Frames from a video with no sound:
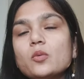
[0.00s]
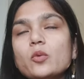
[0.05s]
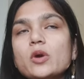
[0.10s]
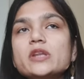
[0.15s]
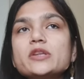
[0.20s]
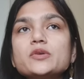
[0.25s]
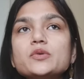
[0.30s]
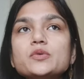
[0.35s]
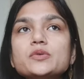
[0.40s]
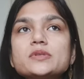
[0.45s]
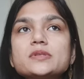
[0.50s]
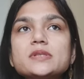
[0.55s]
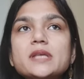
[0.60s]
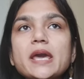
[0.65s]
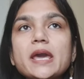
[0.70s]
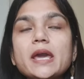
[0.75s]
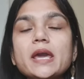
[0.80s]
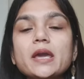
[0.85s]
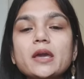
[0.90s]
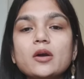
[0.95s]
when you
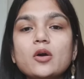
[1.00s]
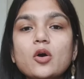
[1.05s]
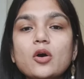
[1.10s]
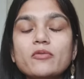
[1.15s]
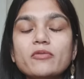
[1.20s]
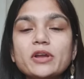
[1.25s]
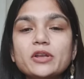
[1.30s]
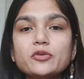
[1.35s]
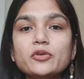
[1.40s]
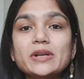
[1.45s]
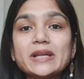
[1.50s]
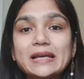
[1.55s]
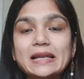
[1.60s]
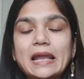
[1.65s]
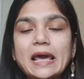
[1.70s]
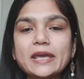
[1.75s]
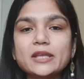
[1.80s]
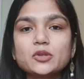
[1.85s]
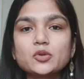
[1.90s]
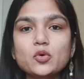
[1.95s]
say or when you
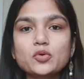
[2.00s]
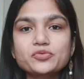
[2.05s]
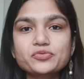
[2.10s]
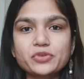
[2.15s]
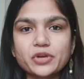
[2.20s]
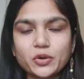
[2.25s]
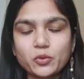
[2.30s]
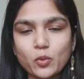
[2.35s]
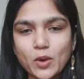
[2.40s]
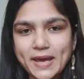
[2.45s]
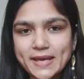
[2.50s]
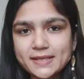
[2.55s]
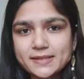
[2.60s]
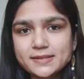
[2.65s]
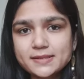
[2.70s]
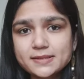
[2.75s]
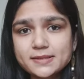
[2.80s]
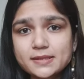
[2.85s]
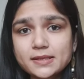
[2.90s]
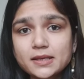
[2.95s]
decline those
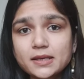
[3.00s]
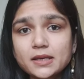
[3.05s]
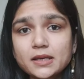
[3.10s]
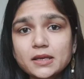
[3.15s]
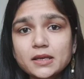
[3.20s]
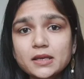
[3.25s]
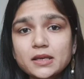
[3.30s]
requests.